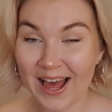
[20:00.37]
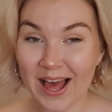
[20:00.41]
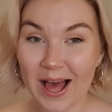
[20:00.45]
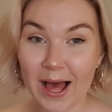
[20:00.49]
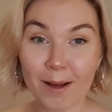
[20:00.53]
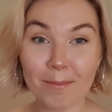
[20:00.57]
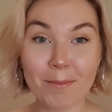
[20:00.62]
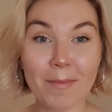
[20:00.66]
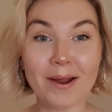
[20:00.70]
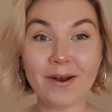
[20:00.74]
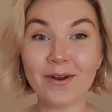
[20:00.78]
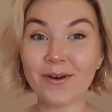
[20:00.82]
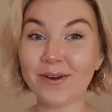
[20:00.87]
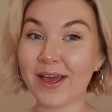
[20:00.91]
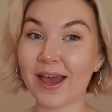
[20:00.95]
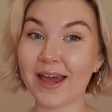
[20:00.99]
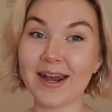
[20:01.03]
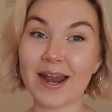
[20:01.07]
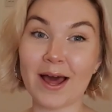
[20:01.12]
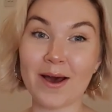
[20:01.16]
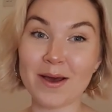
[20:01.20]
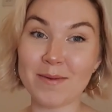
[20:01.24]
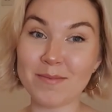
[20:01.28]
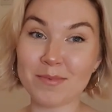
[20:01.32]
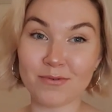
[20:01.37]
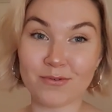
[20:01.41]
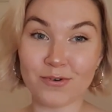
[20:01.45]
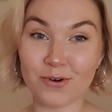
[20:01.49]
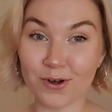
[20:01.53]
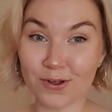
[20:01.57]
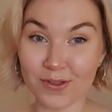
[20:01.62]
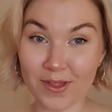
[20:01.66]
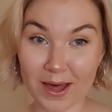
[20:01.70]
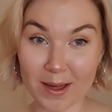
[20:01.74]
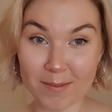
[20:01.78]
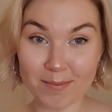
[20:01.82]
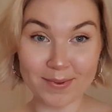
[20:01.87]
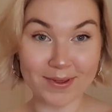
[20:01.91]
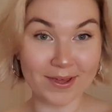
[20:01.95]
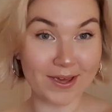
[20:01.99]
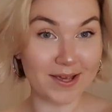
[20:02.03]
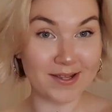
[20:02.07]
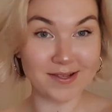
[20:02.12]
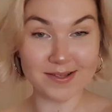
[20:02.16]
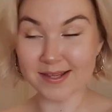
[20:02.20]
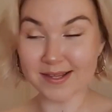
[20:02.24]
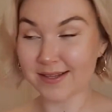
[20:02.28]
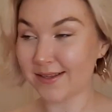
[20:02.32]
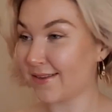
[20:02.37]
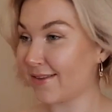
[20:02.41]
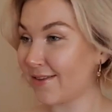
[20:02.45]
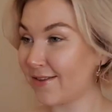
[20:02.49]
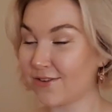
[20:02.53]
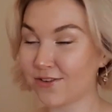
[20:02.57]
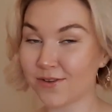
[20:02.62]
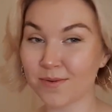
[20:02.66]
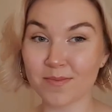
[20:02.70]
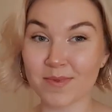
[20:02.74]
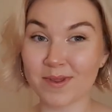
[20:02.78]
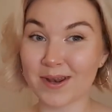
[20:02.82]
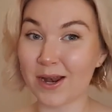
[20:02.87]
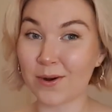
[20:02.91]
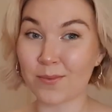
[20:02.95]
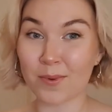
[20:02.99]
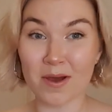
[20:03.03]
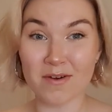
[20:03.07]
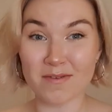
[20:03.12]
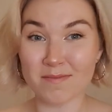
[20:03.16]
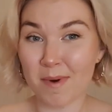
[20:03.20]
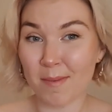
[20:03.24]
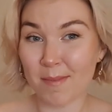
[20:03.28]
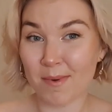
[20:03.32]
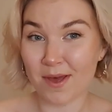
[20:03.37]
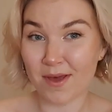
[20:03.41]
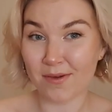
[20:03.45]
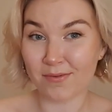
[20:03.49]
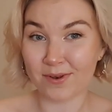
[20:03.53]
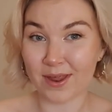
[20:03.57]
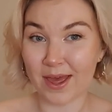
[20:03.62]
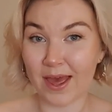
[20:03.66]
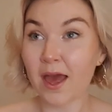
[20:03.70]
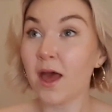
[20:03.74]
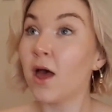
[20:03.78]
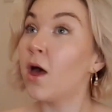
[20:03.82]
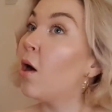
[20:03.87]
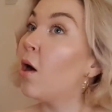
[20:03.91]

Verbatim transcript: I might not get an outing before that because this isn't something I'd wear for my birthday.